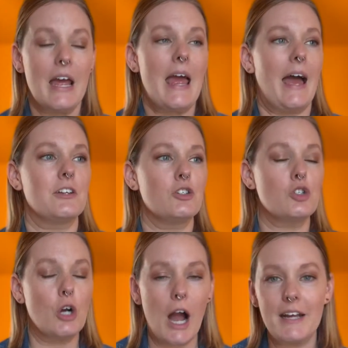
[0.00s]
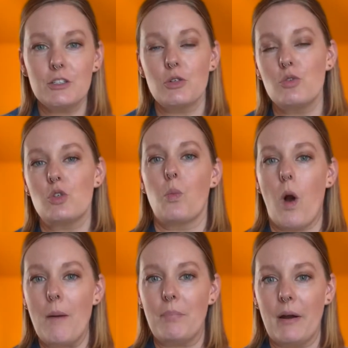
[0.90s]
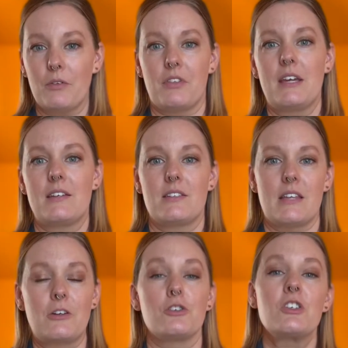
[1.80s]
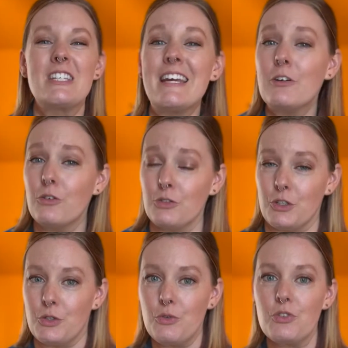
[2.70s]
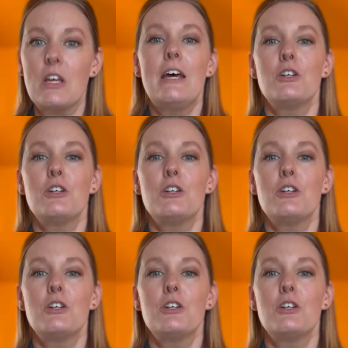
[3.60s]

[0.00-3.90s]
and trying to swap out things that are single use